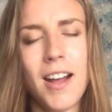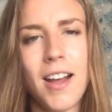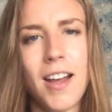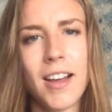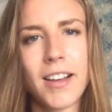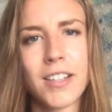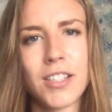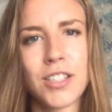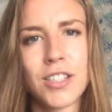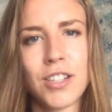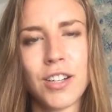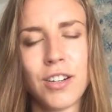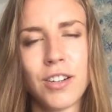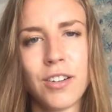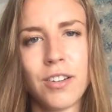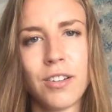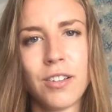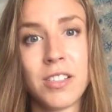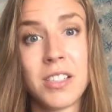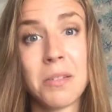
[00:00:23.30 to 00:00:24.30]

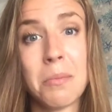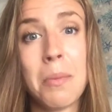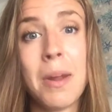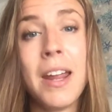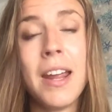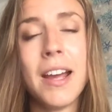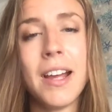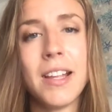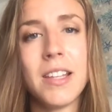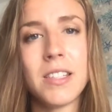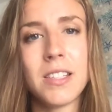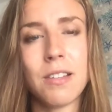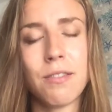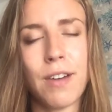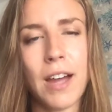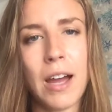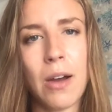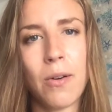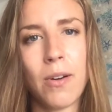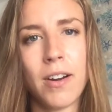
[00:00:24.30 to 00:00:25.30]
external demands of
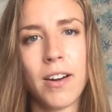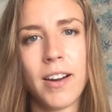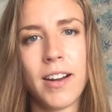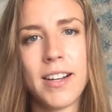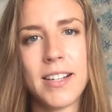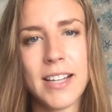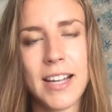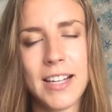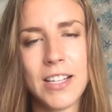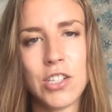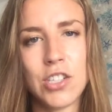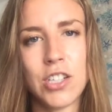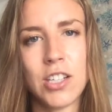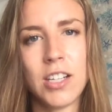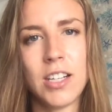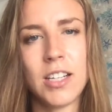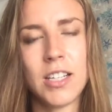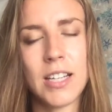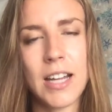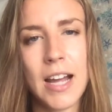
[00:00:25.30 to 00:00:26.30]
our attention
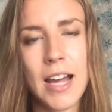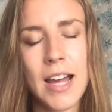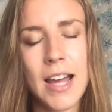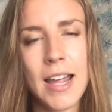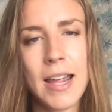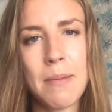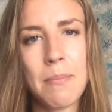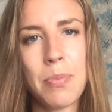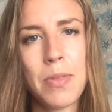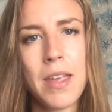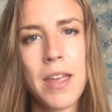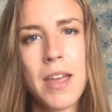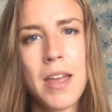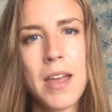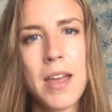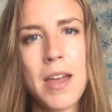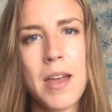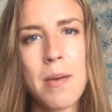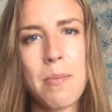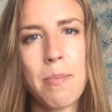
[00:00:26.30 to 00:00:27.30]
and time.
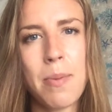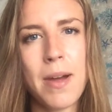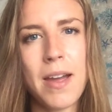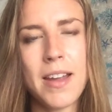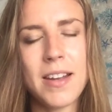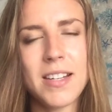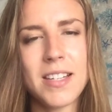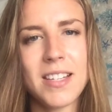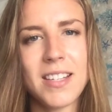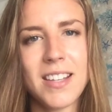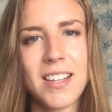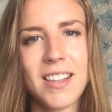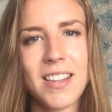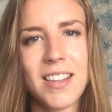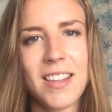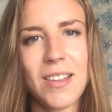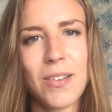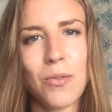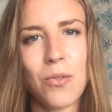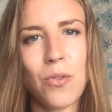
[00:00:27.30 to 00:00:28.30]
But
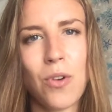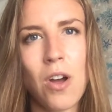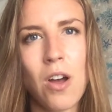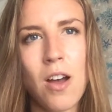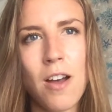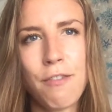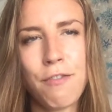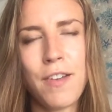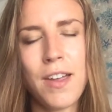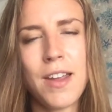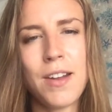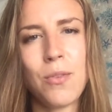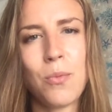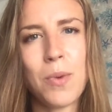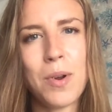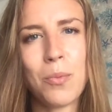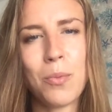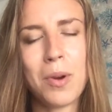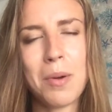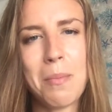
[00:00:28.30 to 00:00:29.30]
often
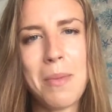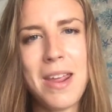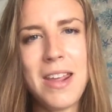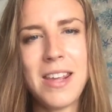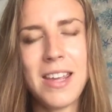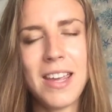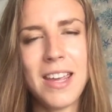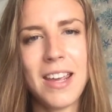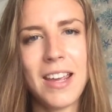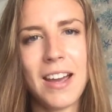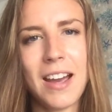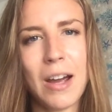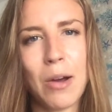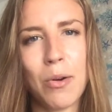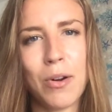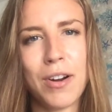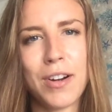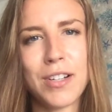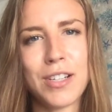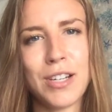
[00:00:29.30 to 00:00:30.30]
when we're making
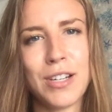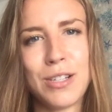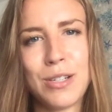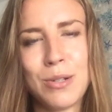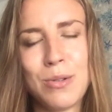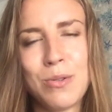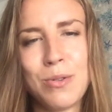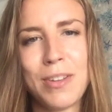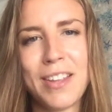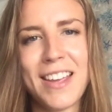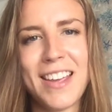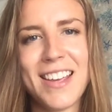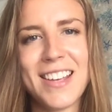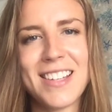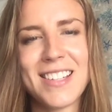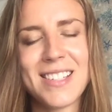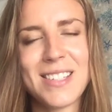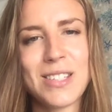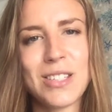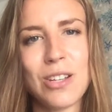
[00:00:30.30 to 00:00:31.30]
our to-do
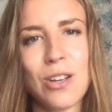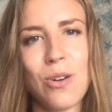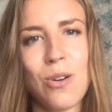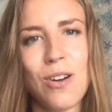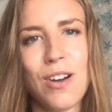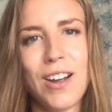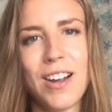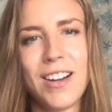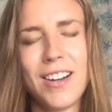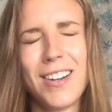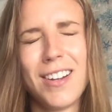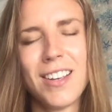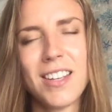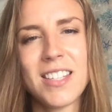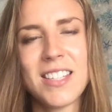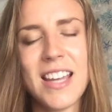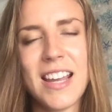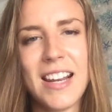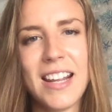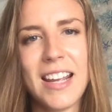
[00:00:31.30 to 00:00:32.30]
lists or
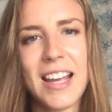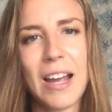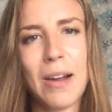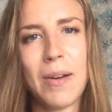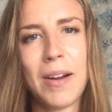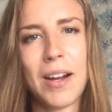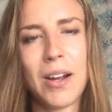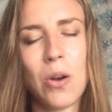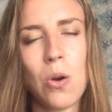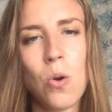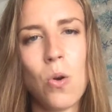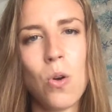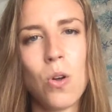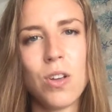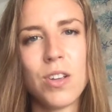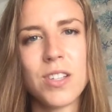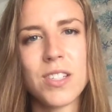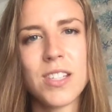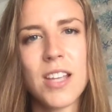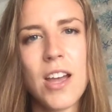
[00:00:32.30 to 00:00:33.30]
setting our
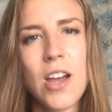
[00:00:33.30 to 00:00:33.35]
goals,